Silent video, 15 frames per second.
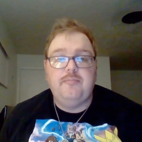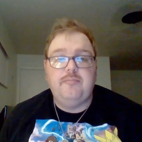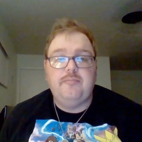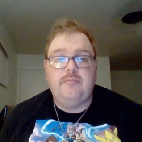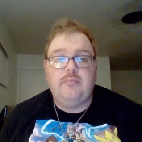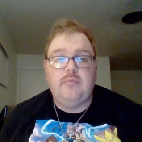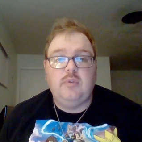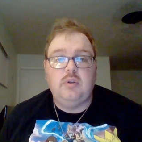
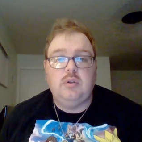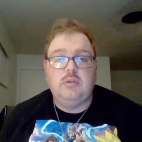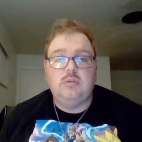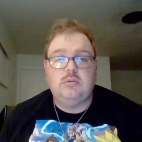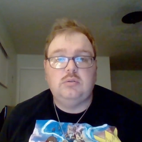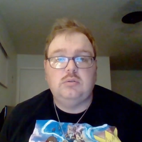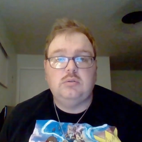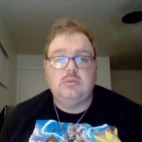
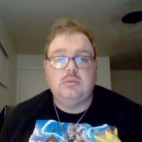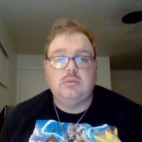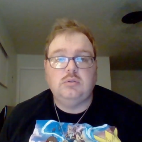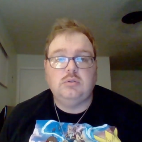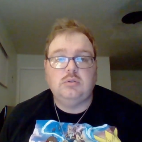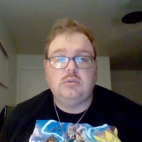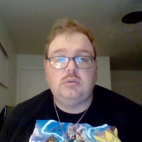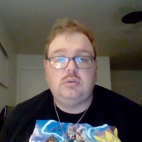
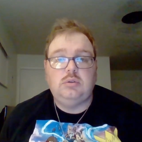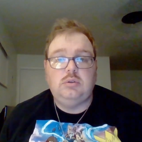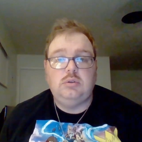No one is speaking in this clip.